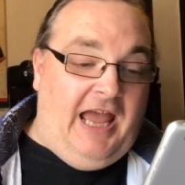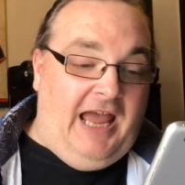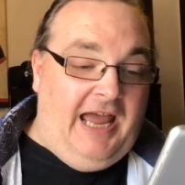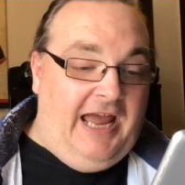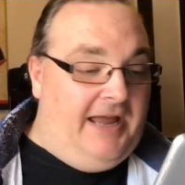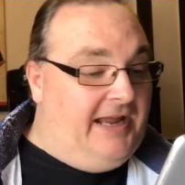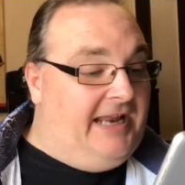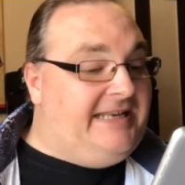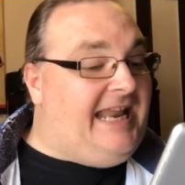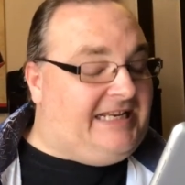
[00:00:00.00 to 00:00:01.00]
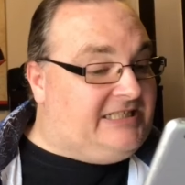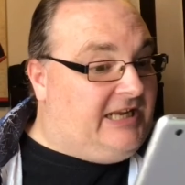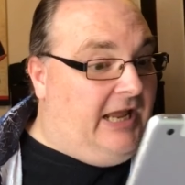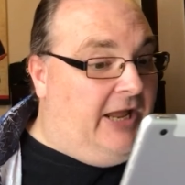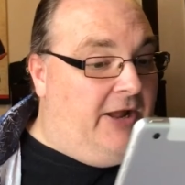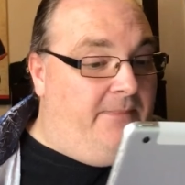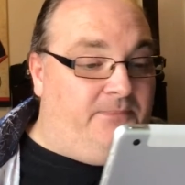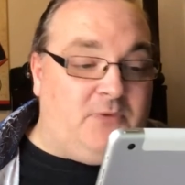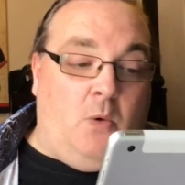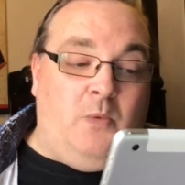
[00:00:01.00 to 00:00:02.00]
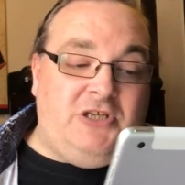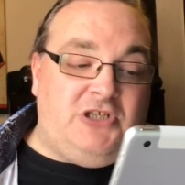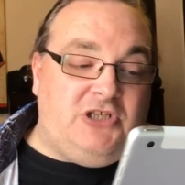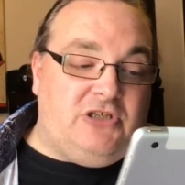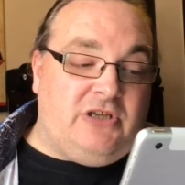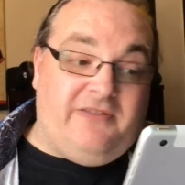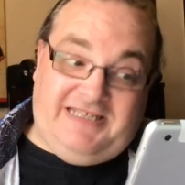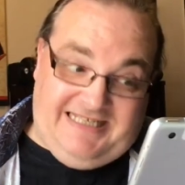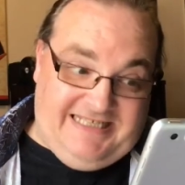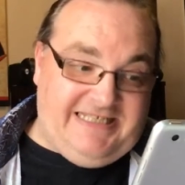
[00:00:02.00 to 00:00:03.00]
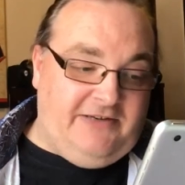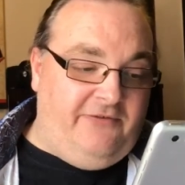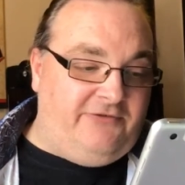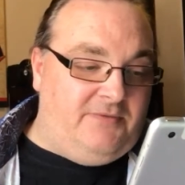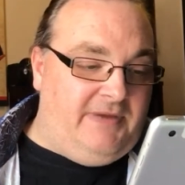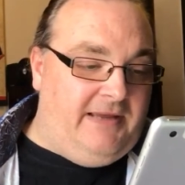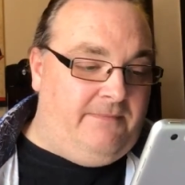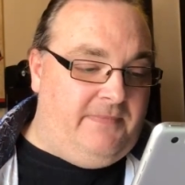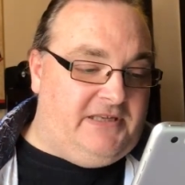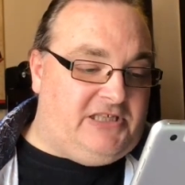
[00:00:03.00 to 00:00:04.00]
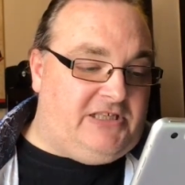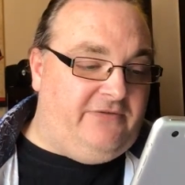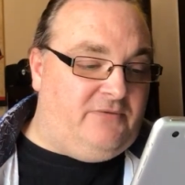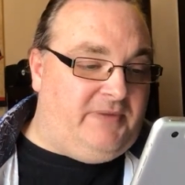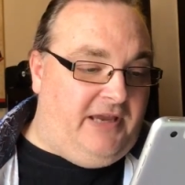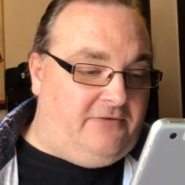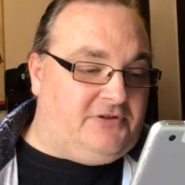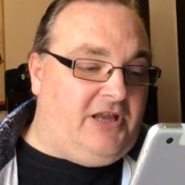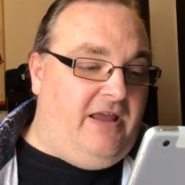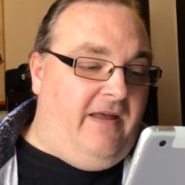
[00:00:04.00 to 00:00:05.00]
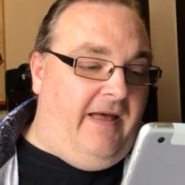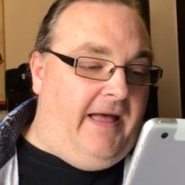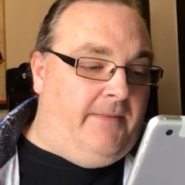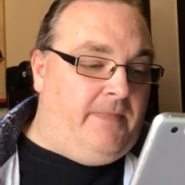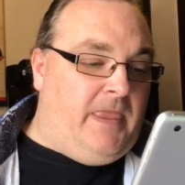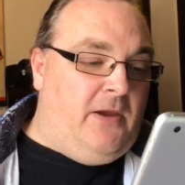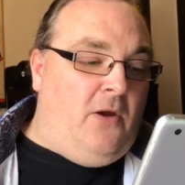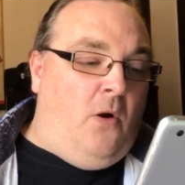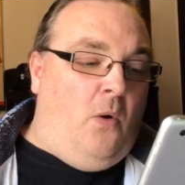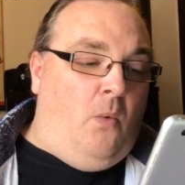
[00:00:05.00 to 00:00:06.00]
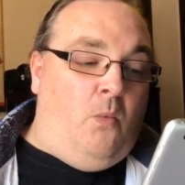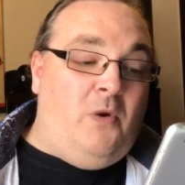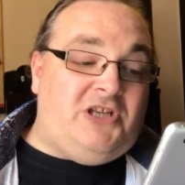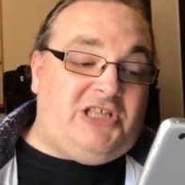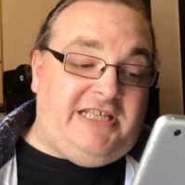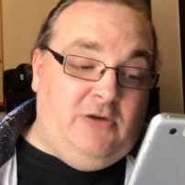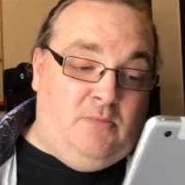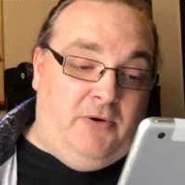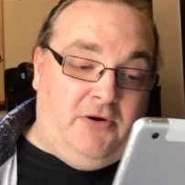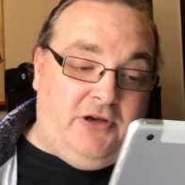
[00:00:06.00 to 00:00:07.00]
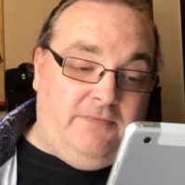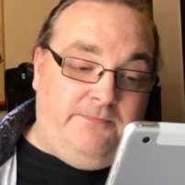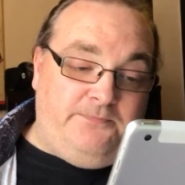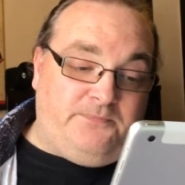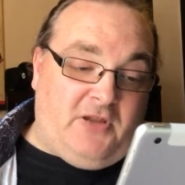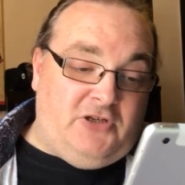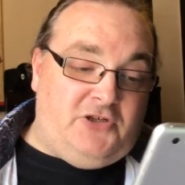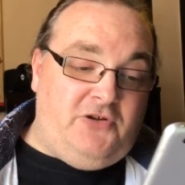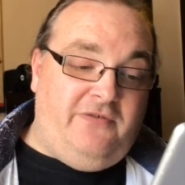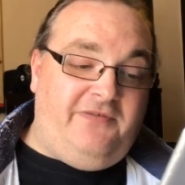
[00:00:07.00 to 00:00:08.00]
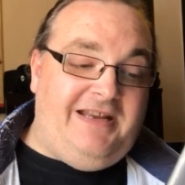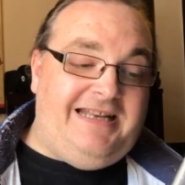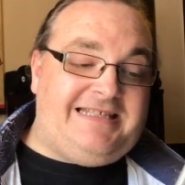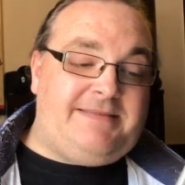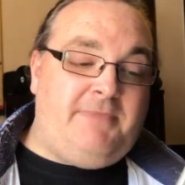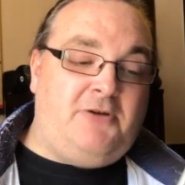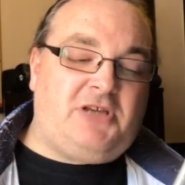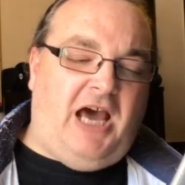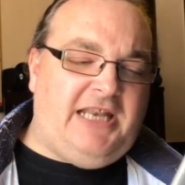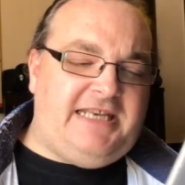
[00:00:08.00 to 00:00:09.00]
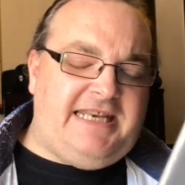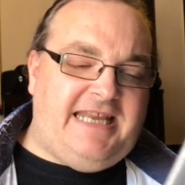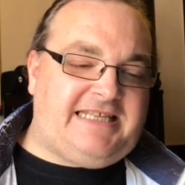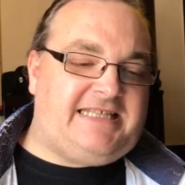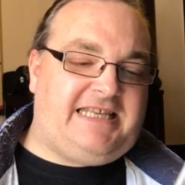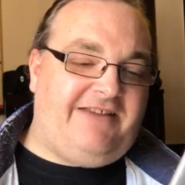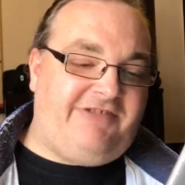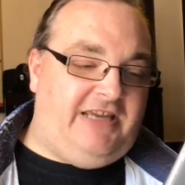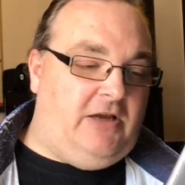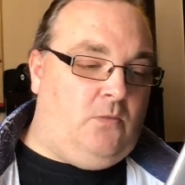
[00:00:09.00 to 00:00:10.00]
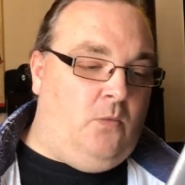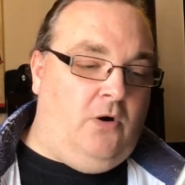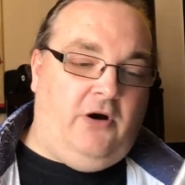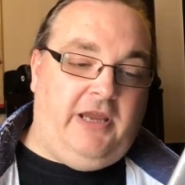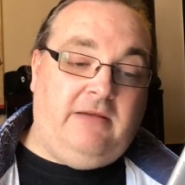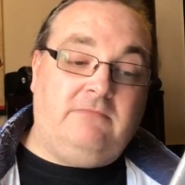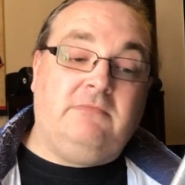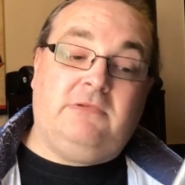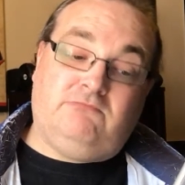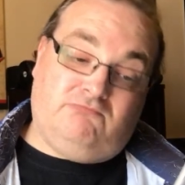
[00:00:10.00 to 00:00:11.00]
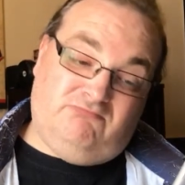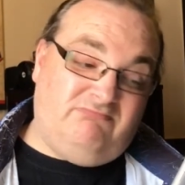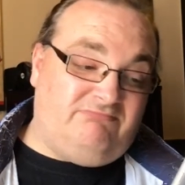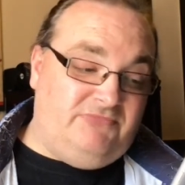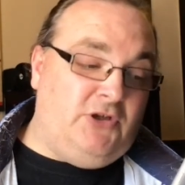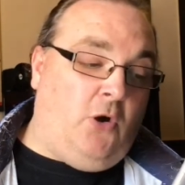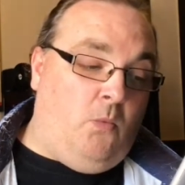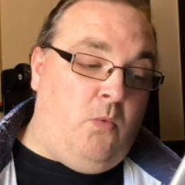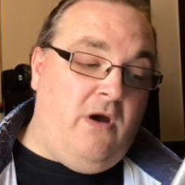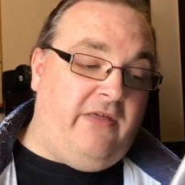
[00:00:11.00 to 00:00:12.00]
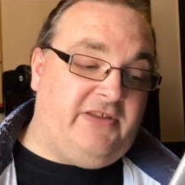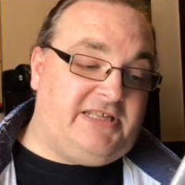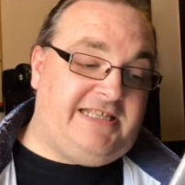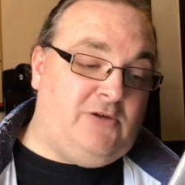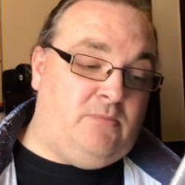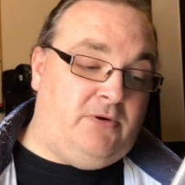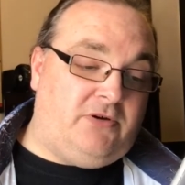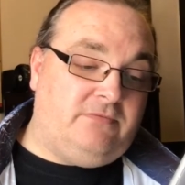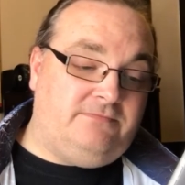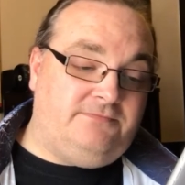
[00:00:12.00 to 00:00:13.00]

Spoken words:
Next, which, this is still from him, this is still from Behost. Which steelbook do you feel is the most unnecessary and why? Not worth a steelbook.